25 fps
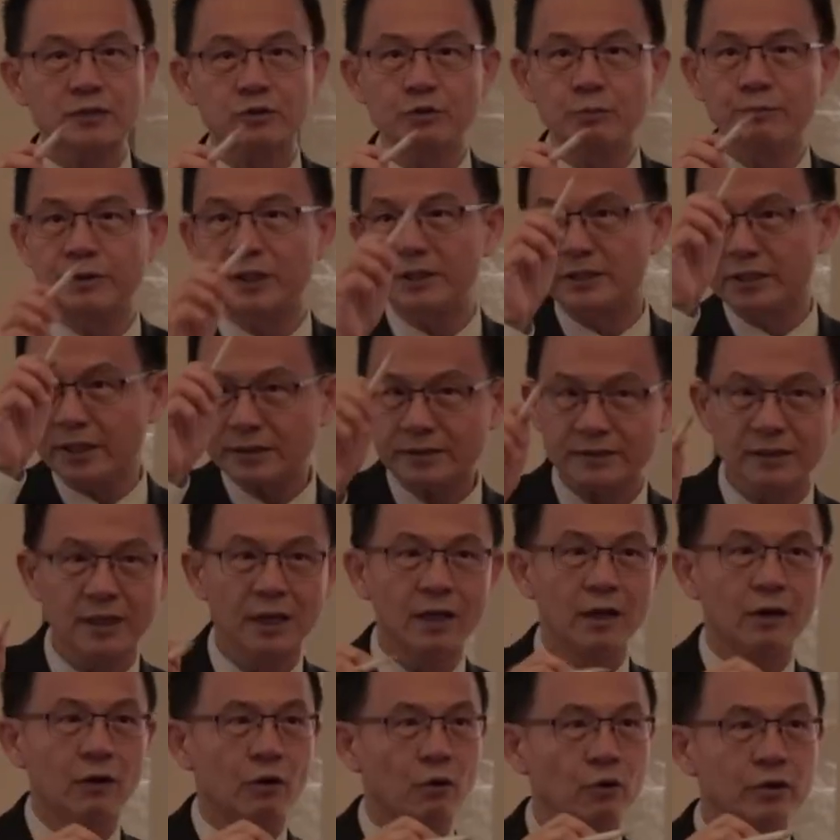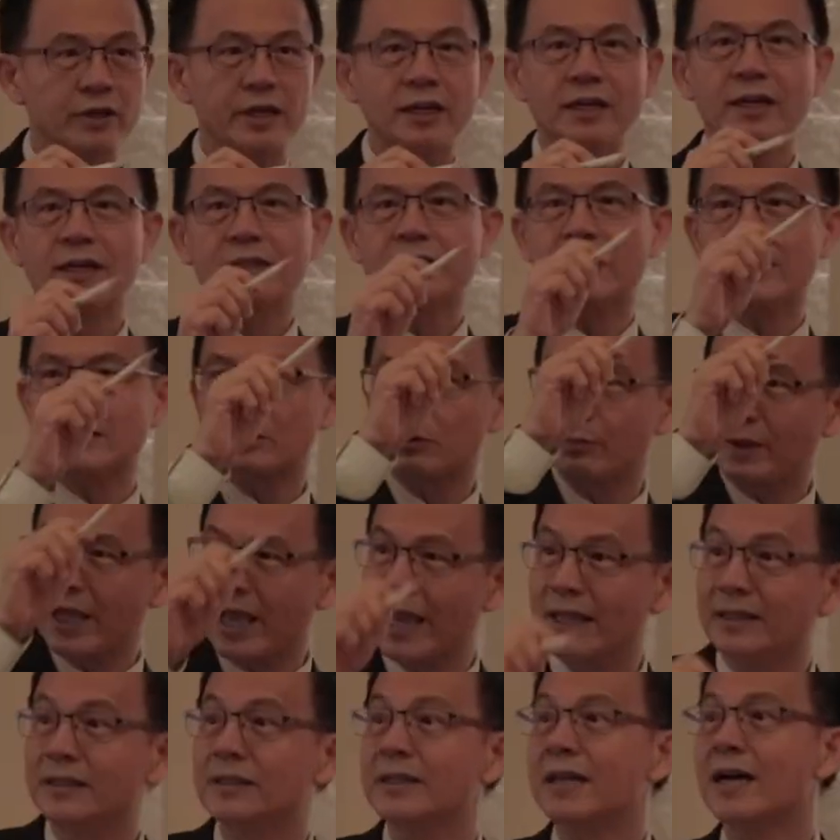to be just, okay, it has to be
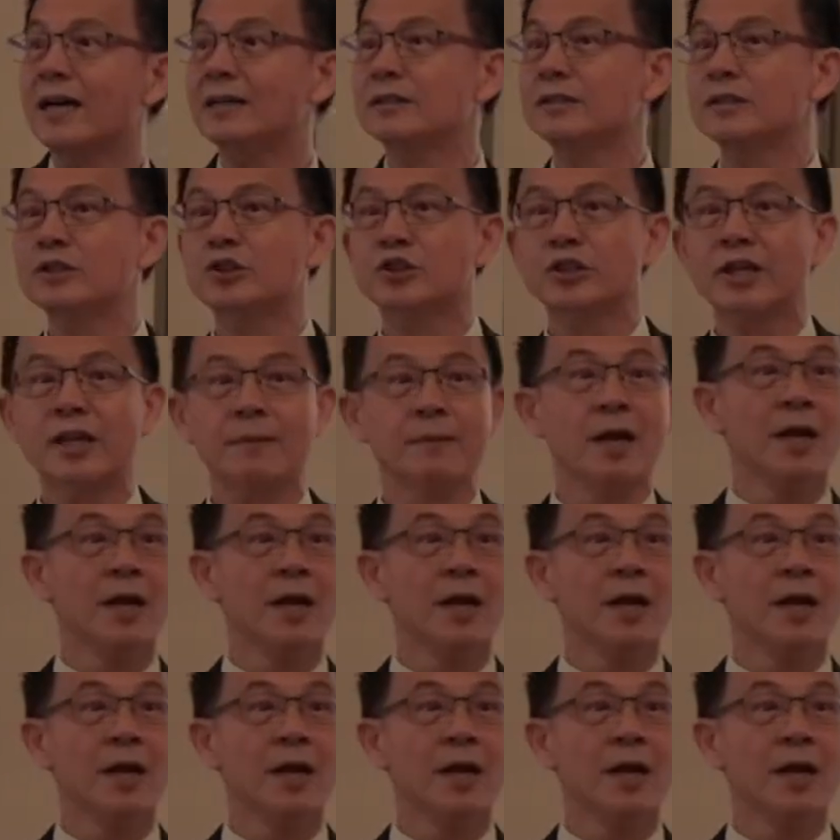another shape.